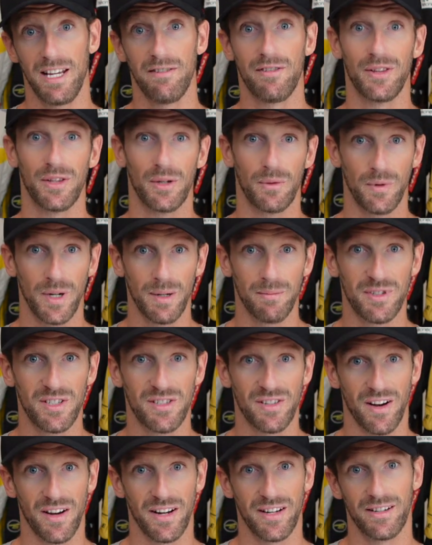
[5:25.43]
Even the rim
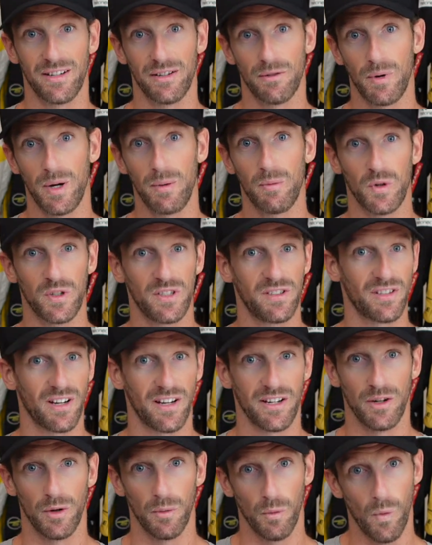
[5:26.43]
were
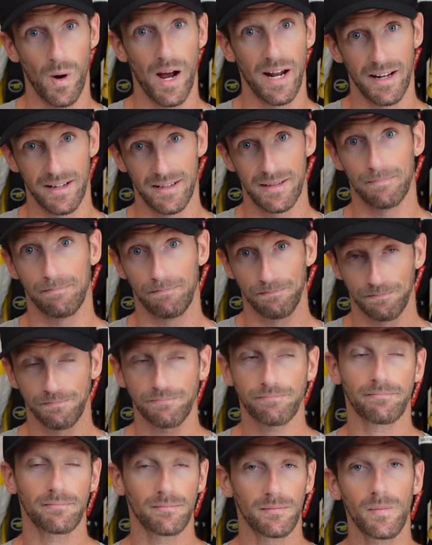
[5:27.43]
designed in a way that
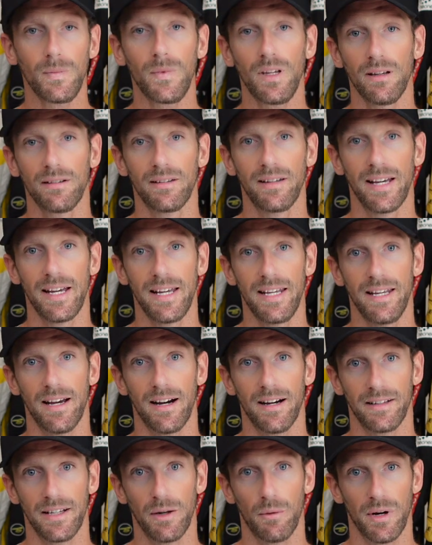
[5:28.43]

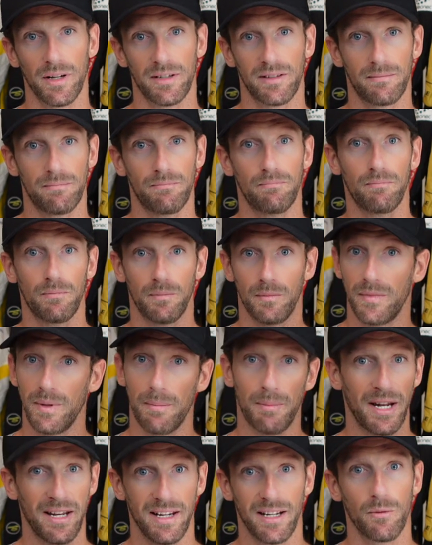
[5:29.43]
they were,
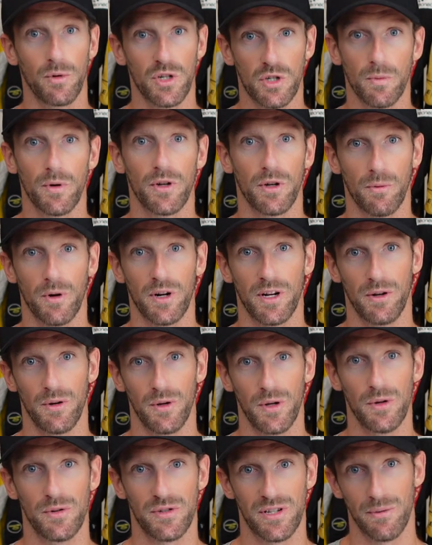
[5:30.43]
depending which one you wanted to
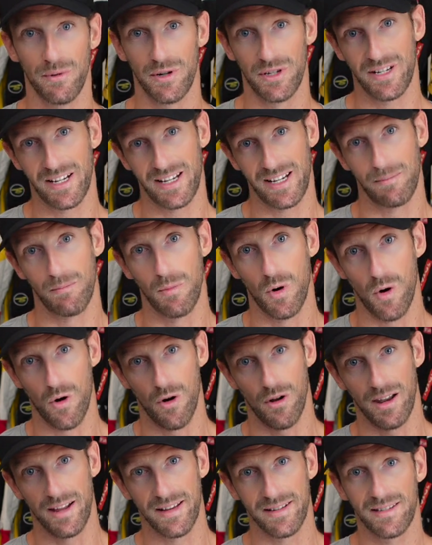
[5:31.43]
use, they were taking more
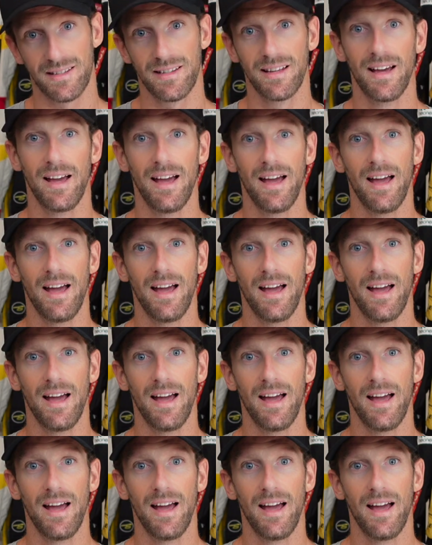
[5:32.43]
or less